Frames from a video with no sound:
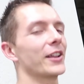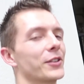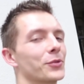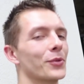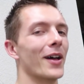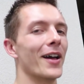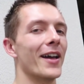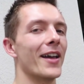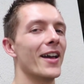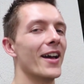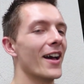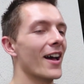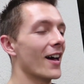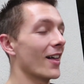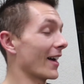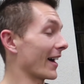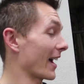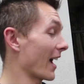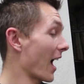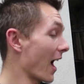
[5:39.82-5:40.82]
That's why,
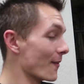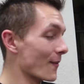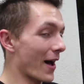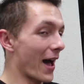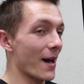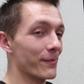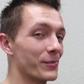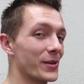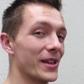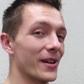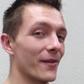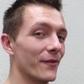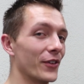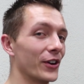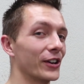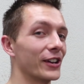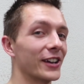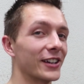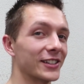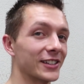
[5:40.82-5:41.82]
like, I'm happy and I'm
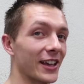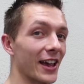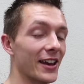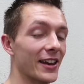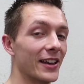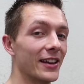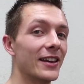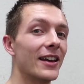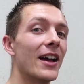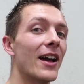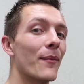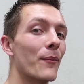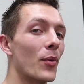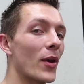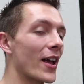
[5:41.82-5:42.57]
very excited,